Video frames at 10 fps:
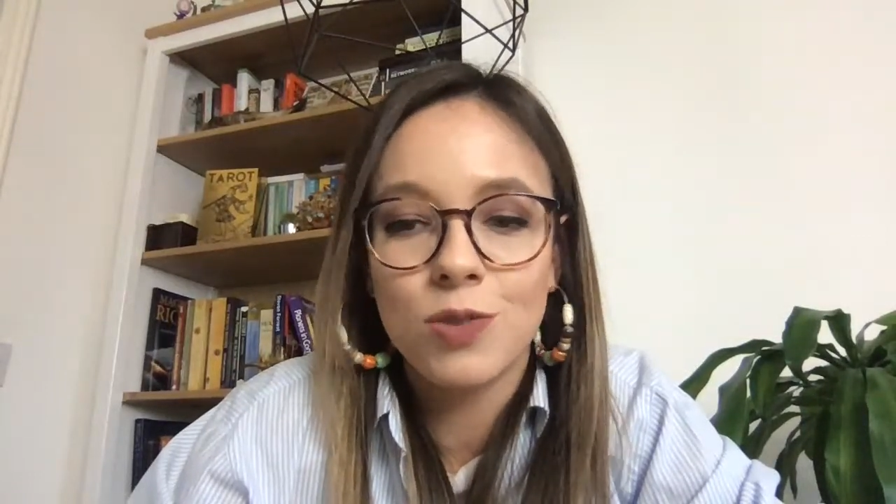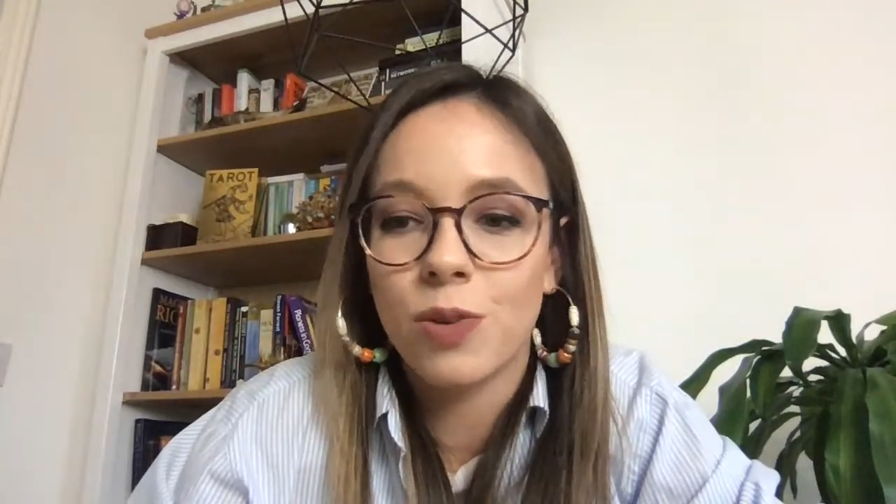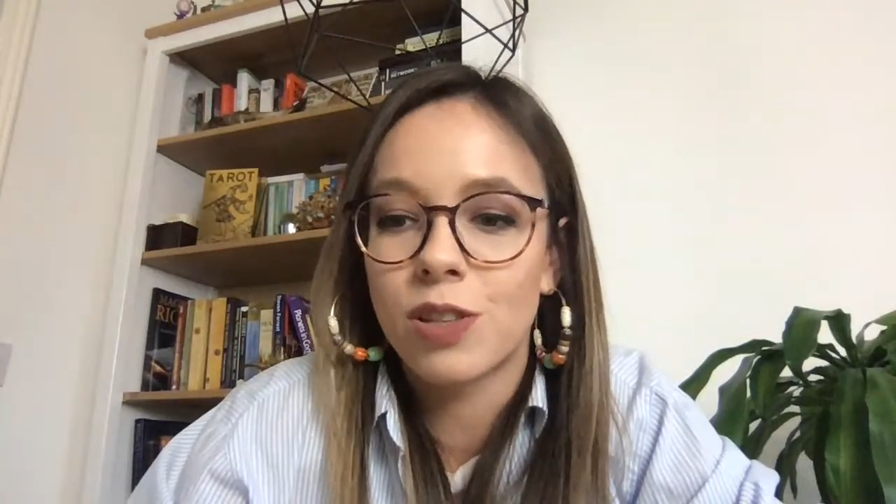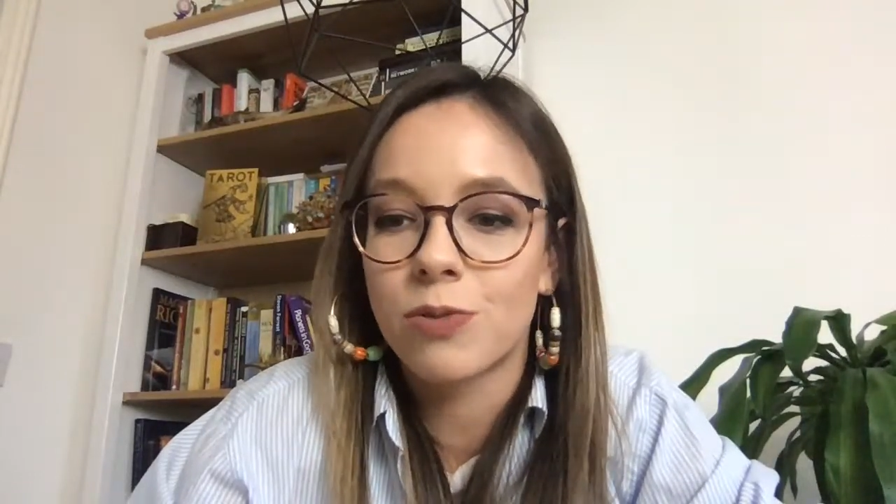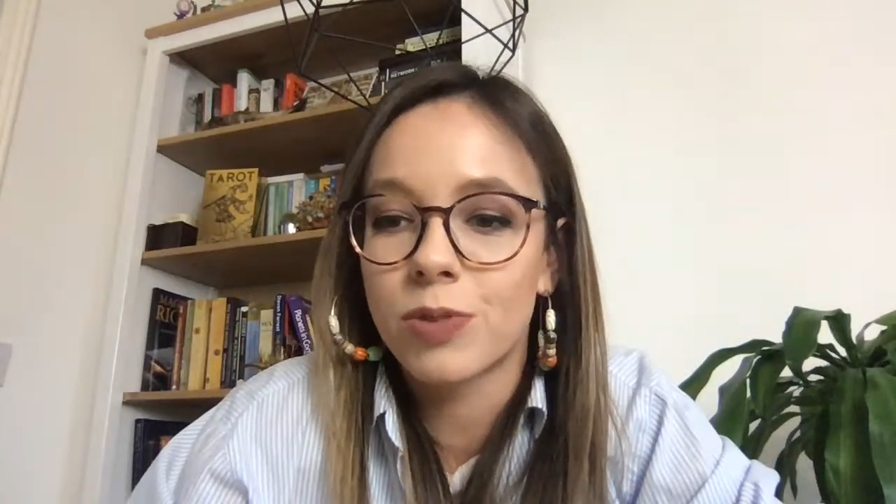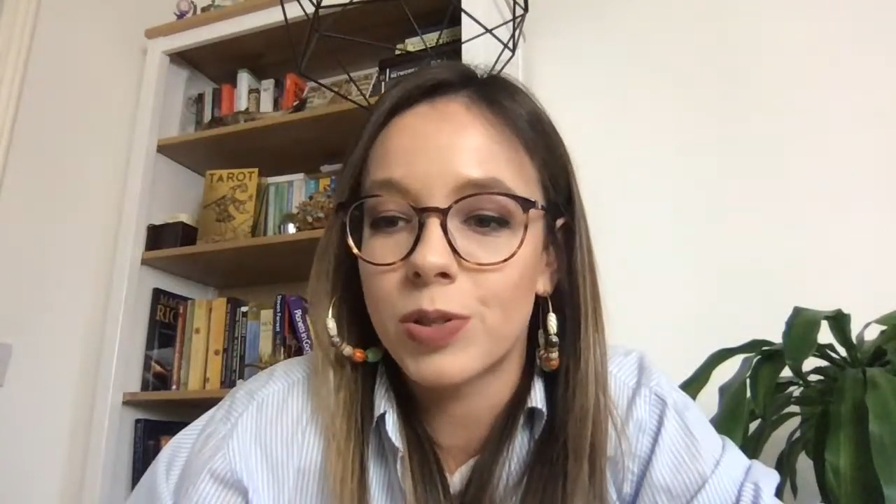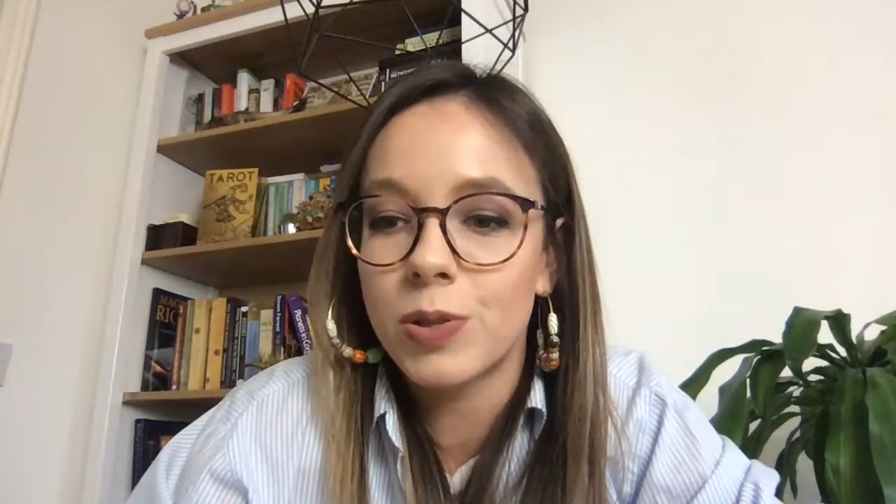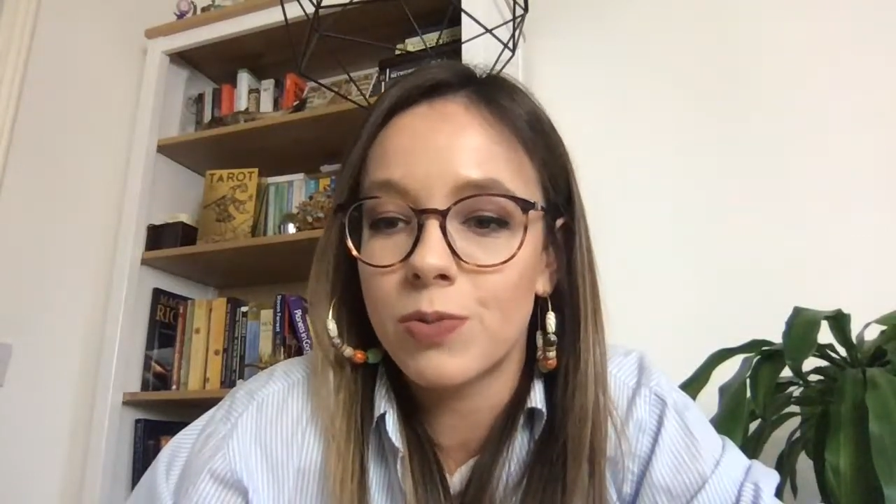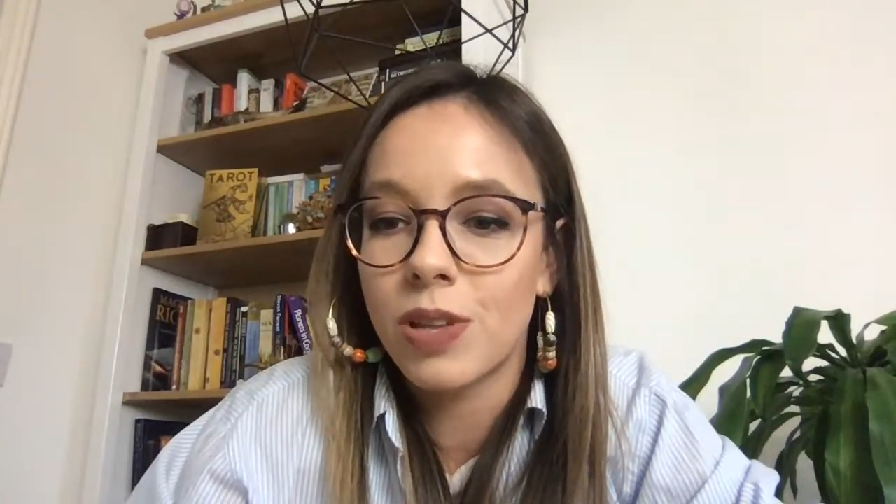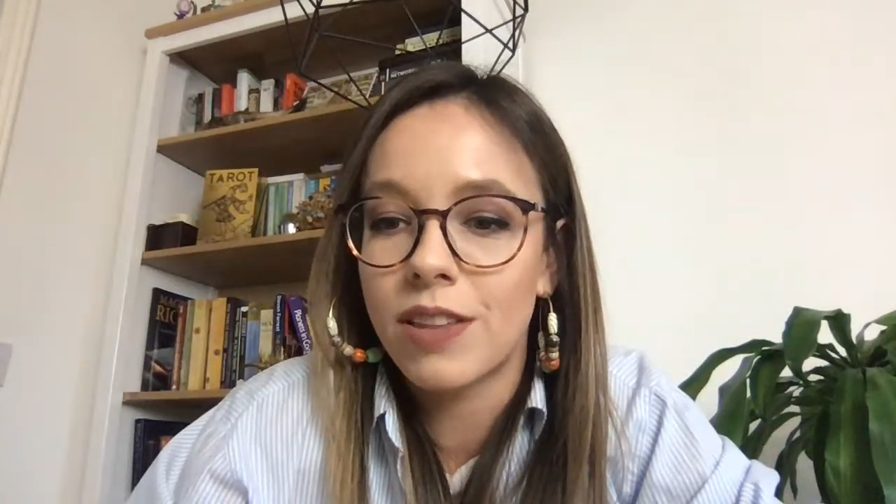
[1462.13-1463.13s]
with the
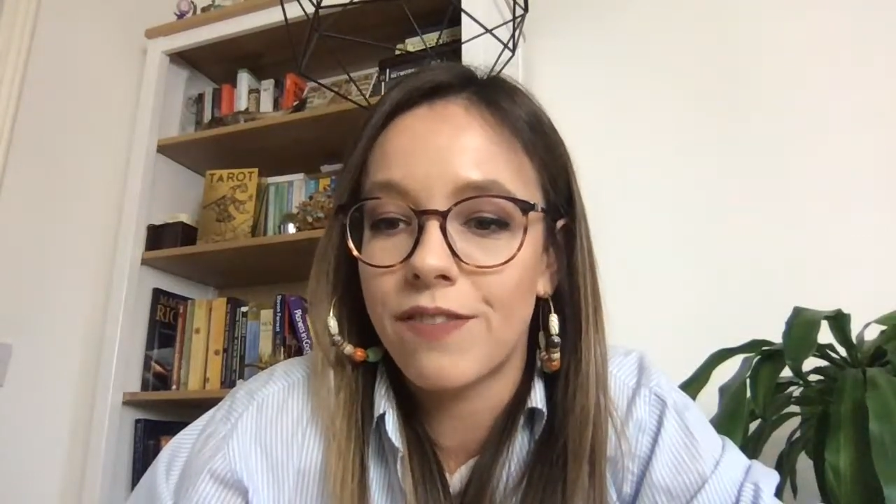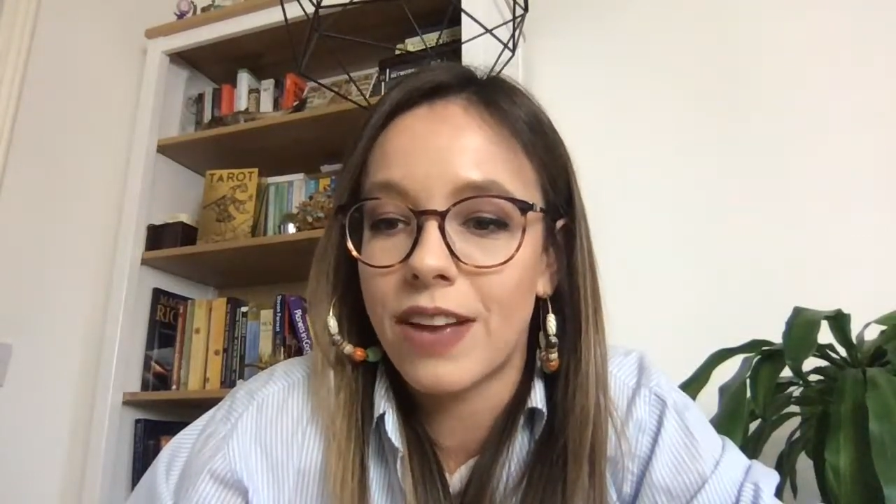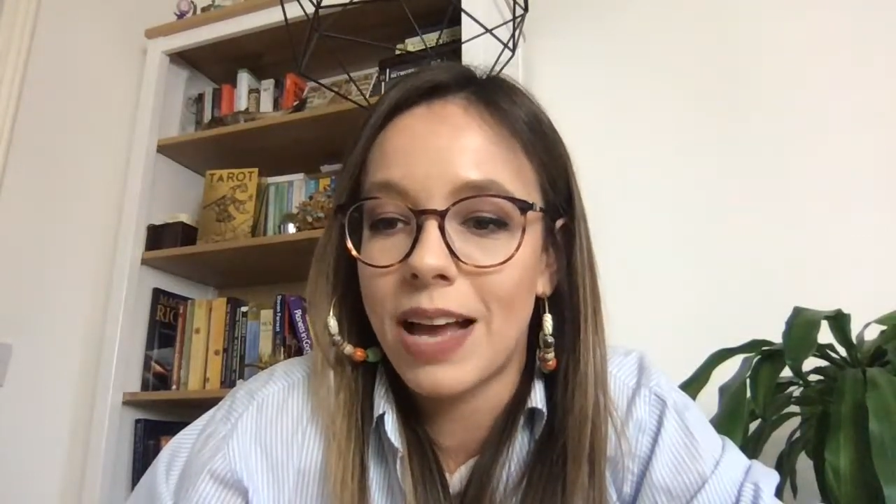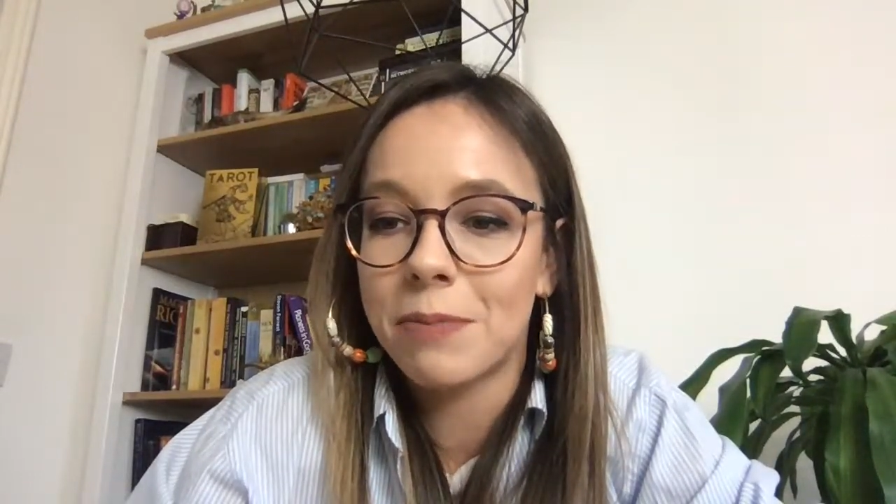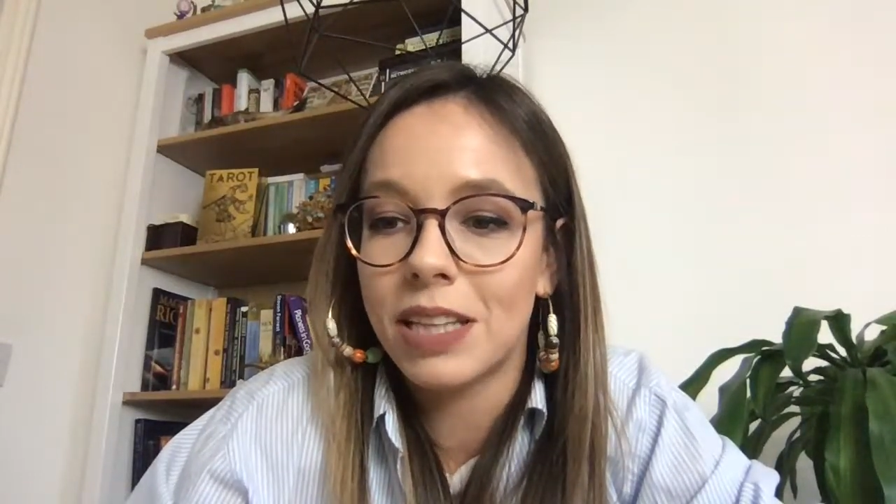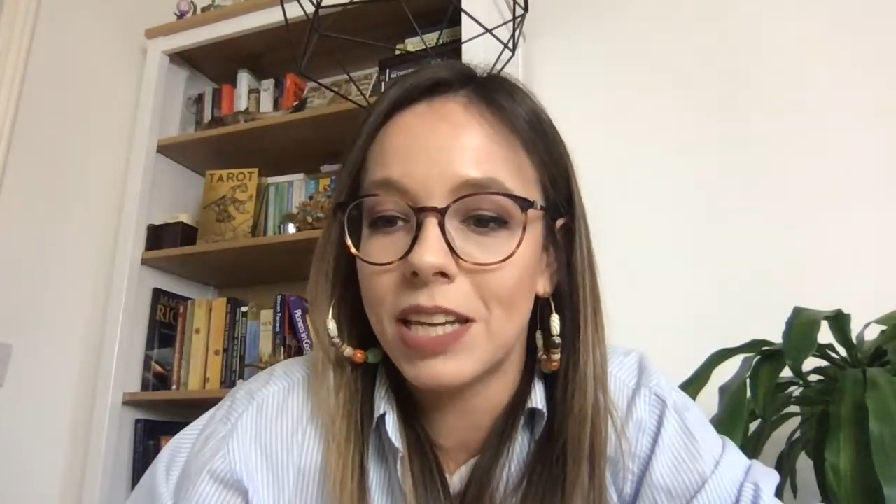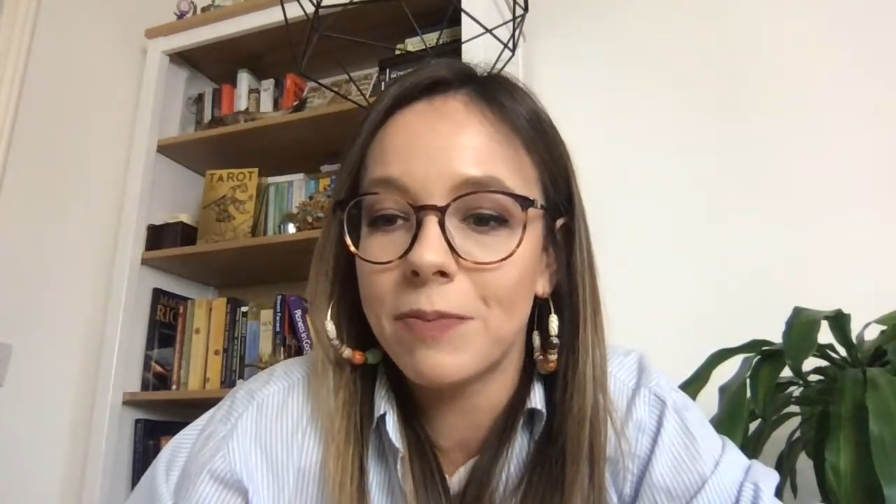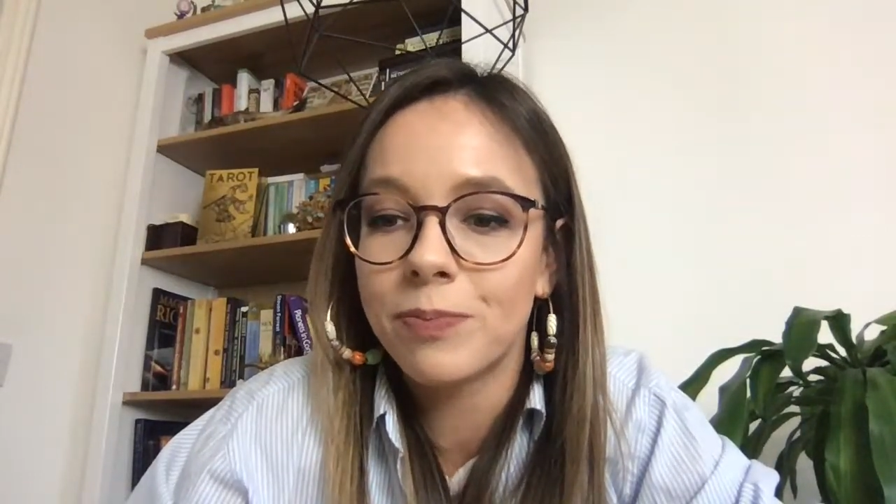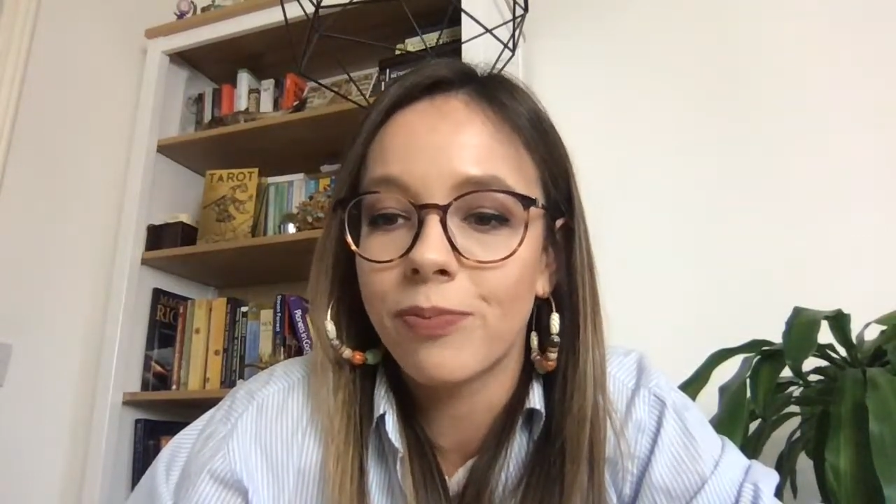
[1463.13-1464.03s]
roots, with the family.